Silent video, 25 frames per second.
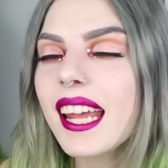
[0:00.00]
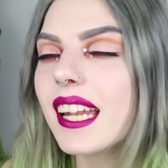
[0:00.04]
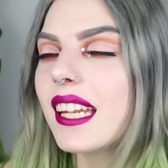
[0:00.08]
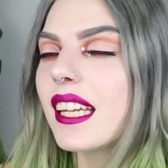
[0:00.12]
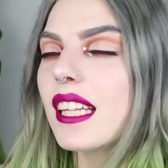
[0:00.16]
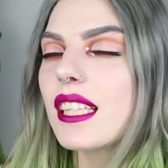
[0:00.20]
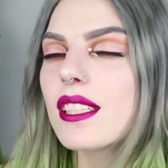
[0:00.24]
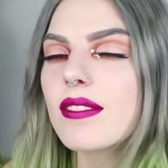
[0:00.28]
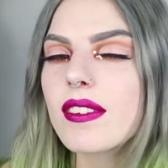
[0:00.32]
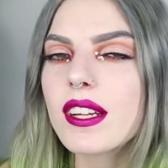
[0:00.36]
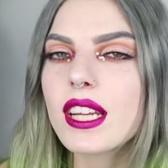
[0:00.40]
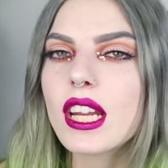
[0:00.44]
And
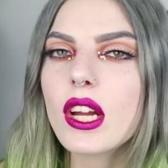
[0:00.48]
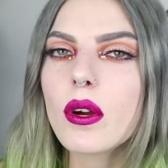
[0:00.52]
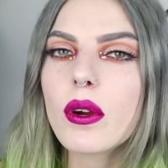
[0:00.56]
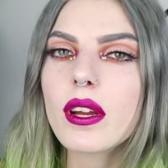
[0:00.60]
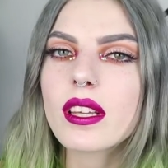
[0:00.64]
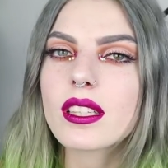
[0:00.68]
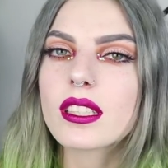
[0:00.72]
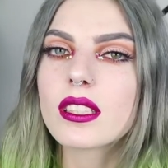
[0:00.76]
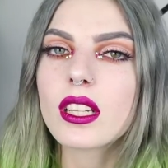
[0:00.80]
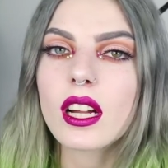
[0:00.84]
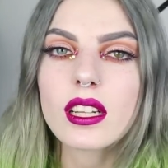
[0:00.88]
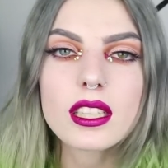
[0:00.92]
this video
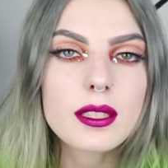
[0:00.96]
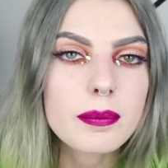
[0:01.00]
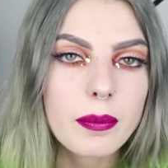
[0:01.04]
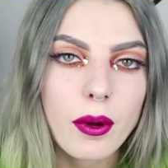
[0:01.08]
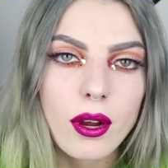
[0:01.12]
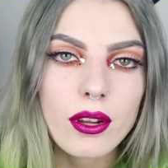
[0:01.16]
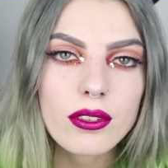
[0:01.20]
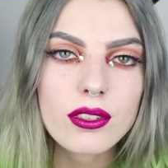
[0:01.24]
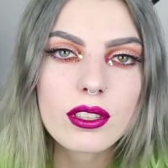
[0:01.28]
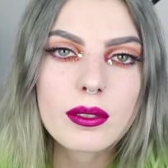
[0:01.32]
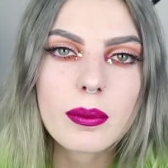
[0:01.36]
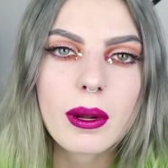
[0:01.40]
is not
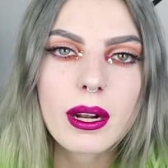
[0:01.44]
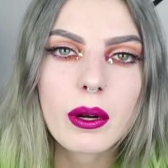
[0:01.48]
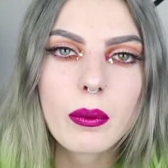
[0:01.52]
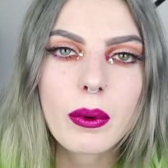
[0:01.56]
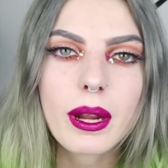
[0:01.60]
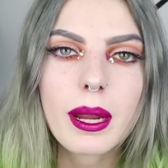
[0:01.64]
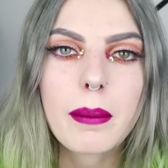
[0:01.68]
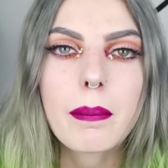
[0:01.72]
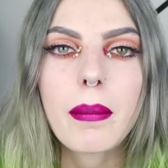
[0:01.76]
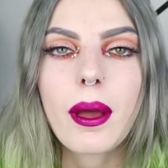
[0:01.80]
sponsored, by the way,